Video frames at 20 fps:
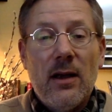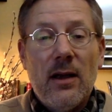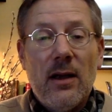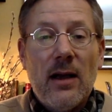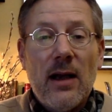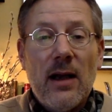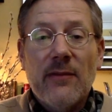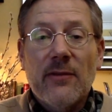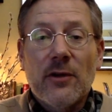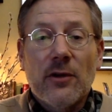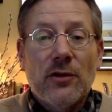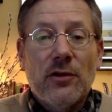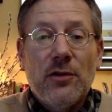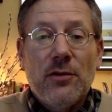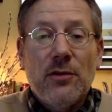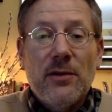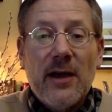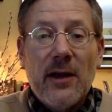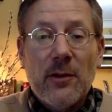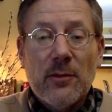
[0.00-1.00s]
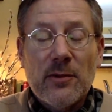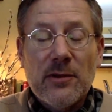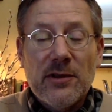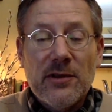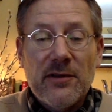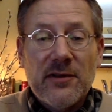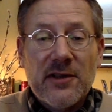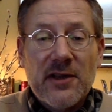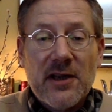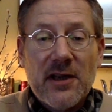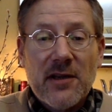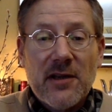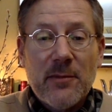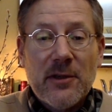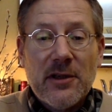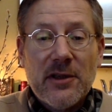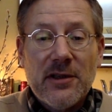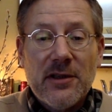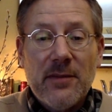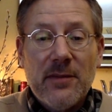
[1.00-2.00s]
I've got 2 diopters of
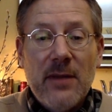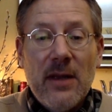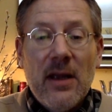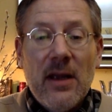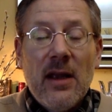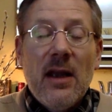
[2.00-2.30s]
astigmatism.